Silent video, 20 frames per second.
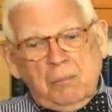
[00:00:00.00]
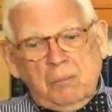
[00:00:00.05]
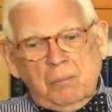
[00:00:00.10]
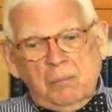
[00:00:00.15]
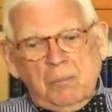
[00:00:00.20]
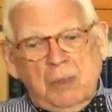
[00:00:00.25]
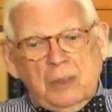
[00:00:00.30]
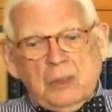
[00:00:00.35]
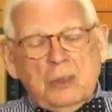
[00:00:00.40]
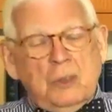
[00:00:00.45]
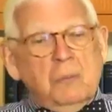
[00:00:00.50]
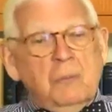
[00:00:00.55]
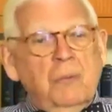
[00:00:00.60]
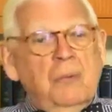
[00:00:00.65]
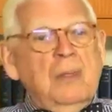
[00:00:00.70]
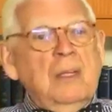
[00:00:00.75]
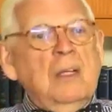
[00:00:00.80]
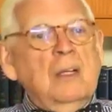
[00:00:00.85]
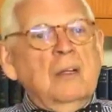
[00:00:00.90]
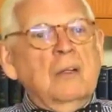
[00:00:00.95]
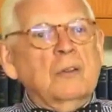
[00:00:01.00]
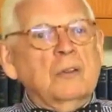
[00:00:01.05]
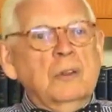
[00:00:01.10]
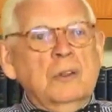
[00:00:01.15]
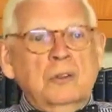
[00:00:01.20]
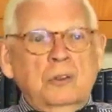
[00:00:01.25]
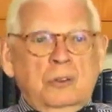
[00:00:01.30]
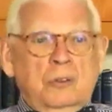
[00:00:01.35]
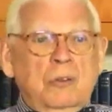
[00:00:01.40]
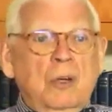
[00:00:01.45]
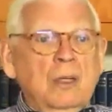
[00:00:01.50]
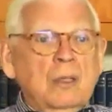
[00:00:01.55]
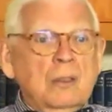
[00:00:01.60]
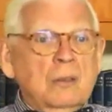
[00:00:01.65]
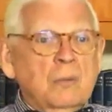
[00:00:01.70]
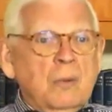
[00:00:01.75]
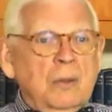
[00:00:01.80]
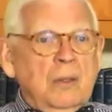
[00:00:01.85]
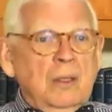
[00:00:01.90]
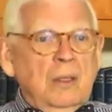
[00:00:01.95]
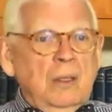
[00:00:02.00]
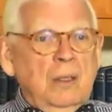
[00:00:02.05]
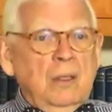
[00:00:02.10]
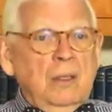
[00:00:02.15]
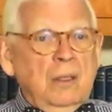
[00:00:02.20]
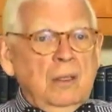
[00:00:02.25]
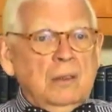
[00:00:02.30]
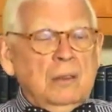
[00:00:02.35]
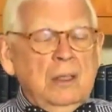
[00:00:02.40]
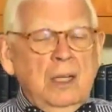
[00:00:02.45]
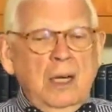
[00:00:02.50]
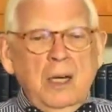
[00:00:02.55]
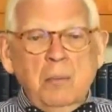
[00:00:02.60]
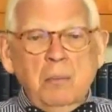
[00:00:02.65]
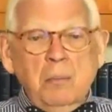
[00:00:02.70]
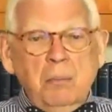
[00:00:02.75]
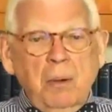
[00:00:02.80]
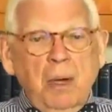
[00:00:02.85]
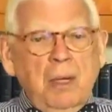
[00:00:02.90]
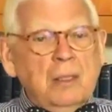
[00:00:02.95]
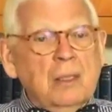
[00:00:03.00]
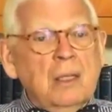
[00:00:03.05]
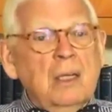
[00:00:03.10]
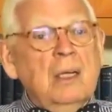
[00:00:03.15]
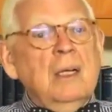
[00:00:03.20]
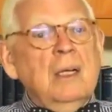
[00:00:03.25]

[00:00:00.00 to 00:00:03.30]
Muslim theologians struggled with it a long time, but